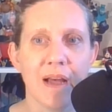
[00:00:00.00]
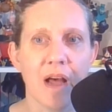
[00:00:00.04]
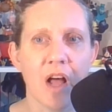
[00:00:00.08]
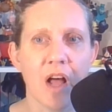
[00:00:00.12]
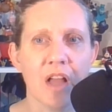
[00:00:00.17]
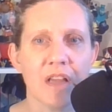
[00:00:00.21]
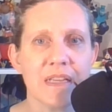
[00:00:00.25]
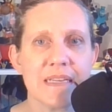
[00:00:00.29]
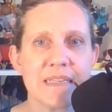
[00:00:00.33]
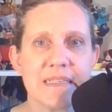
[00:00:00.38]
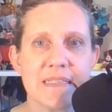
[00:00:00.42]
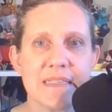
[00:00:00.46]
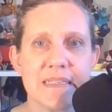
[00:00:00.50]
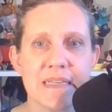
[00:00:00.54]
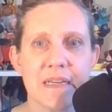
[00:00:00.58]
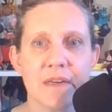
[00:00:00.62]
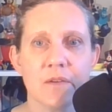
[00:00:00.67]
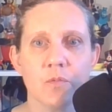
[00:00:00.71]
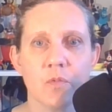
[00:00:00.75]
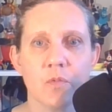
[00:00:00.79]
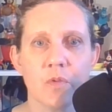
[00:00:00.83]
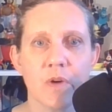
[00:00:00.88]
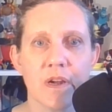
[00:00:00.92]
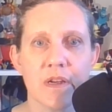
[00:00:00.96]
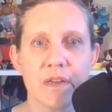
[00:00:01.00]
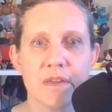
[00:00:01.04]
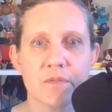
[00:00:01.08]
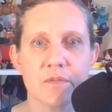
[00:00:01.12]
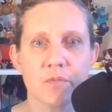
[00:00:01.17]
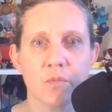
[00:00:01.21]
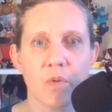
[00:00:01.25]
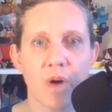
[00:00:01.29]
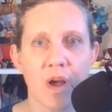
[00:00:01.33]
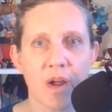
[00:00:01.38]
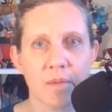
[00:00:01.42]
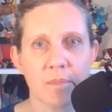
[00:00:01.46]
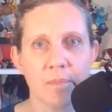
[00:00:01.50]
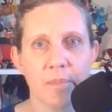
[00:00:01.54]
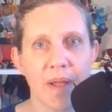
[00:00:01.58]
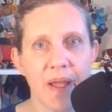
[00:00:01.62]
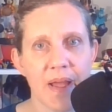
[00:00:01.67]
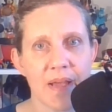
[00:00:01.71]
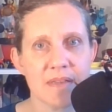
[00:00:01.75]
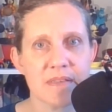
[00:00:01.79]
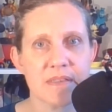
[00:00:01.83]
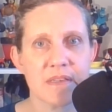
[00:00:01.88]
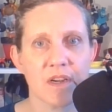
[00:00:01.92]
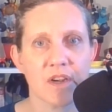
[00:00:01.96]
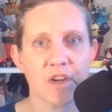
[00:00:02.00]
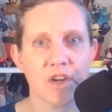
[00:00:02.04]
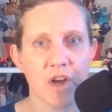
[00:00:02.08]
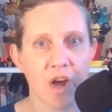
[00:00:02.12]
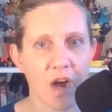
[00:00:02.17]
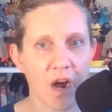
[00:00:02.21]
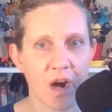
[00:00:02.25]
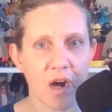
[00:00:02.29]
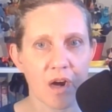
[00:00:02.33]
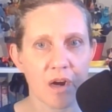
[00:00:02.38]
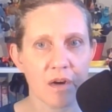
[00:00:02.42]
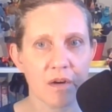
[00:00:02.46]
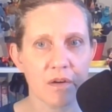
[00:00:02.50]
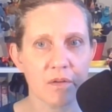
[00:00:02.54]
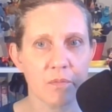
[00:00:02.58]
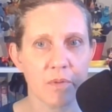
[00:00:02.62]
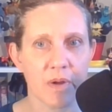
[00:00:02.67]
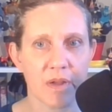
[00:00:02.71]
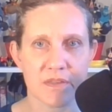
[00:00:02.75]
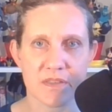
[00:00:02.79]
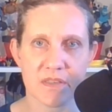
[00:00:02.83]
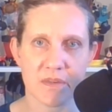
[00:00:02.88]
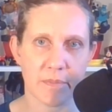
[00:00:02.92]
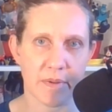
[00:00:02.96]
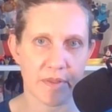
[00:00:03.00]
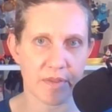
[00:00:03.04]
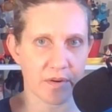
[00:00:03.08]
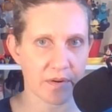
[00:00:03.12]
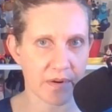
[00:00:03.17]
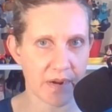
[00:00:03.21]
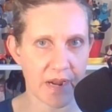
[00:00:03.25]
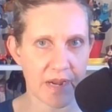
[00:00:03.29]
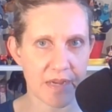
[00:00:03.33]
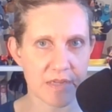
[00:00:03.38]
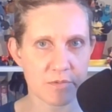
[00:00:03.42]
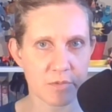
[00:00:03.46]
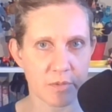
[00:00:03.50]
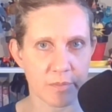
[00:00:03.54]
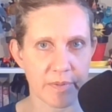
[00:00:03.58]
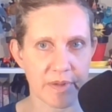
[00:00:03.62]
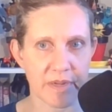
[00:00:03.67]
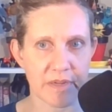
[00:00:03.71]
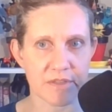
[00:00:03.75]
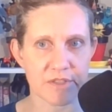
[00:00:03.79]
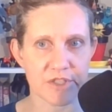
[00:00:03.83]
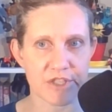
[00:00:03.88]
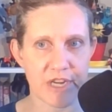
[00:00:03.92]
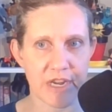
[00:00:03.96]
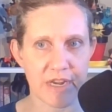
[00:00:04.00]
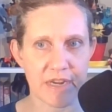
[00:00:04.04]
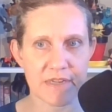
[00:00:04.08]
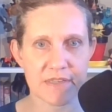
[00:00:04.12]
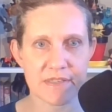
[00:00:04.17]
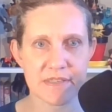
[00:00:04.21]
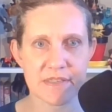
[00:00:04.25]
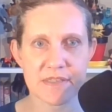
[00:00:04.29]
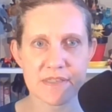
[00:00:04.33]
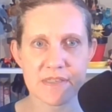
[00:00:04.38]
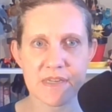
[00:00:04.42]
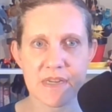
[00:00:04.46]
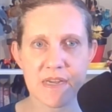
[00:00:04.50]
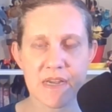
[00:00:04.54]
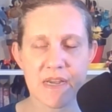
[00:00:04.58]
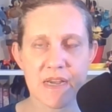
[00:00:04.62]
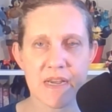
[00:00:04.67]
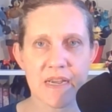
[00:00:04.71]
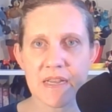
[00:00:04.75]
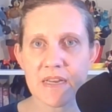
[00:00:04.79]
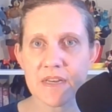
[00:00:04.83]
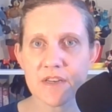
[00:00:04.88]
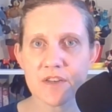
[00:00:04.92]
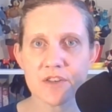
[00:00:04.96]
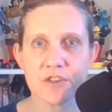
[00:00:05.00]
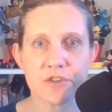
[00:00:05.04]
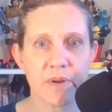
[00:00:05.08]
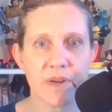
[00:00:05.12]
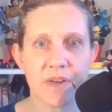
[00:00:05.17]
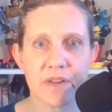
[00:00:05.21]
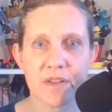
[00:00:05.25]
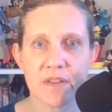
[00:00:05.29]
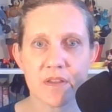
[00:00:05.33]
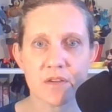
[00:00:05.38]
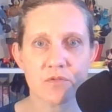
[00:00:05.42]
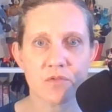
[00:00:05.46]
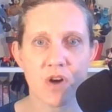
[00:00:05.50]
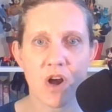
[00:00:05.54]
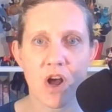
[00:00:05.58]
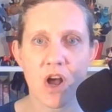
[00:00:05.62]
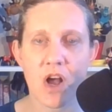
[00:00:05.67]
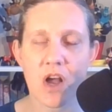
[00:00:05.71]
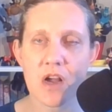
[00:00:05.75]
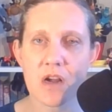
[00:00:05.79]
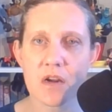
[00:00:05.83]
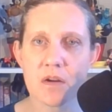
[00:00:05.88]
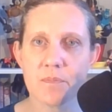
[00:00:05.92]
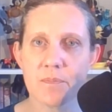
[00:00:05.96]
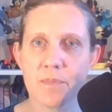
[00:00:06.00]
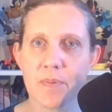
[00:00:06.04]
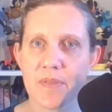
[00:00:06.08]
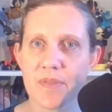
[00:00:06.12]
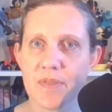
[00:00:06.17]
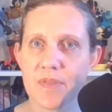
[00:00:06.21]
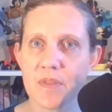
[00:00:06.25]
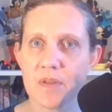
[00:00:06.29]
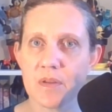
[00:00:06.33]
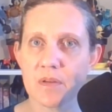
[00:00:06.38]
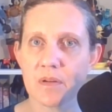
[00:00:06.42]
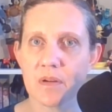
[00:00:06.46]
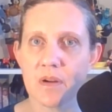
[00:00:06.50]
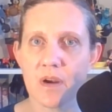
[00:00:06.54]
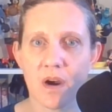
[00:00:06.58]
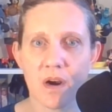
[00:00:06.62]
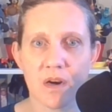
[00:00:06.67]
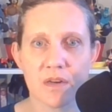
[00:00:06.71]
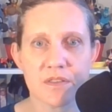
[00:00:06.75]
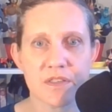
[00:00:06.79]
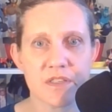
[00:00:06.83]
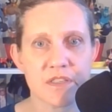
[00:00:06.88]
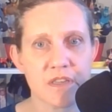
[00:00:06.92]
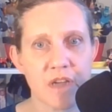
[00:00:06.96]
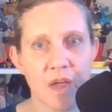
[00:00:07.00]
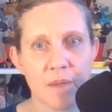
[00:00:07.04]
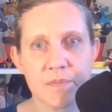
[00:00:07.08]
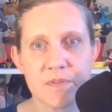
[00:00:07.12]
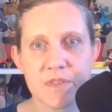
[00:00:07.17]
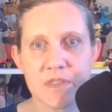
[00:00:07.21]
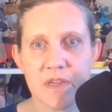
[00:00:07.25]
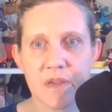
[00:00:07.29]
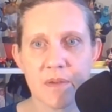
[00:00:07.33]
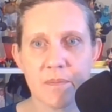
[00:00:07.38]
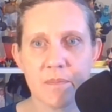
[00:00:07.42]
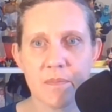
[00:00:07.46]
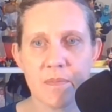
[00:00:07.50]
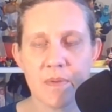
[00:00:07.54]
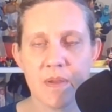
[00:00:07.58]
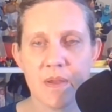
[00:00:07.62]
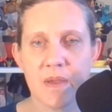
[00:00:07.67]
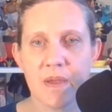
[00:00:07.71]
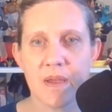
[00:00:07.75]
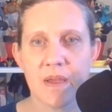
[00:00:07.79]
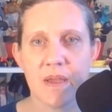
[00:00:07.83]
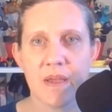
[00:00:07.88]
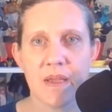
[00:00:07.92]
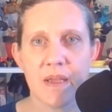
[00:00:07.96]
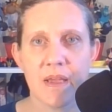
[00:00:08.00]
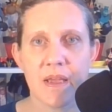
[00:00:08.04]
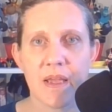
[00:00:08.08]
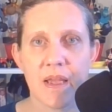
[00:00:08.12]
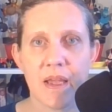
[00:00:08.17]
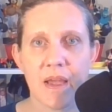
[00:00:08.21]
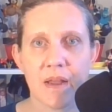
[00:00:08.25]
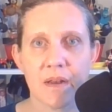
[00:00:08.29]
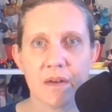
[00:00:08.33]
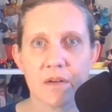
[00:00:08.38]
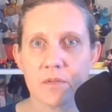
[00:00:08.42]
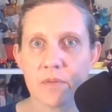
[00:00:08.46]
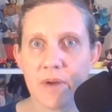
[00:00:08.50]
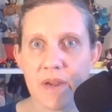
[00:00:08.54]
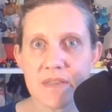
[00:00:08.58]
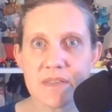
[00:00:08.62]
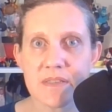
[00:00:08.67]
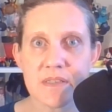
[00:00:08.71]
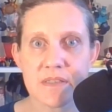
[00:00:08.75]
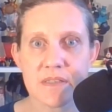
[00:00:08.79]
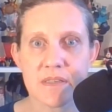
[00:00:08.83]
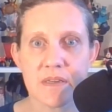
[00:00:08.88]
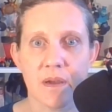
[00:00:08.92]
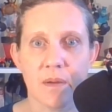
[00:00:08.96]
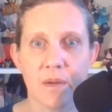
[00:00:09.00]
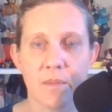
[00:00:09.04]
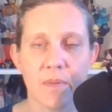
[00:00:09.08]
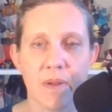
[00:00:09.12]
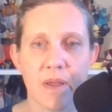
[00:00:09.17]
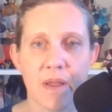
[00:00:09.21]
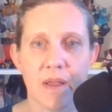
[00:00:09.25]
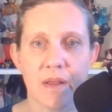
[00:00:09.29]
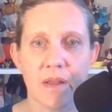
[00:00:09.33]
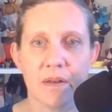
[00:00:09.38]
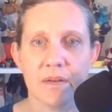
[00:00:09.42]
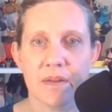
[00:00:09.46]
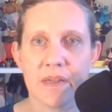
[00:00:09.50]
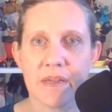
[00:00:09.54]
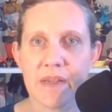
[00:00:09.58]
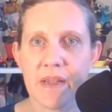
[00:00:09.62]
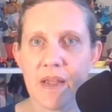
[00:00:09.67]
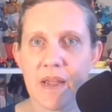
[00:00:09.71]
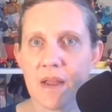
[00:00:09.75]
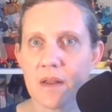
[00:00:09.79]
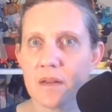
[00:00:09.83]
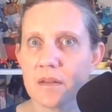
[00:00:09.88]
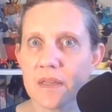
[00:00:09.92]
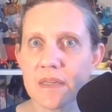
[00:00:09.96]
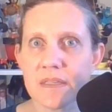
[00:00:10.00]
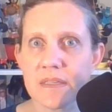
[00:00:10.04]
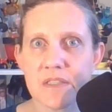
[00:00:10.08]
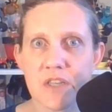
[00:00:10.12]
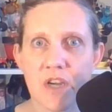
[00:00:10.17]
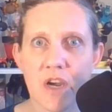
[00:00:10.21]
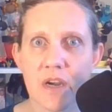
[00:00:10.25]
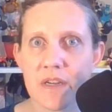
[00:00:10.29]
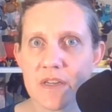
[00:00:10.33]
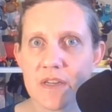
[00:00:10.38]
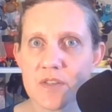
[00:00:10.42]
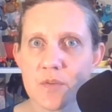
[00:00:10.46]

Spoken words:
he did was walk past a guard while some other guys were being chased. He didn't do anything wrong, but the guard stops him and arrests him, and he can't like talk his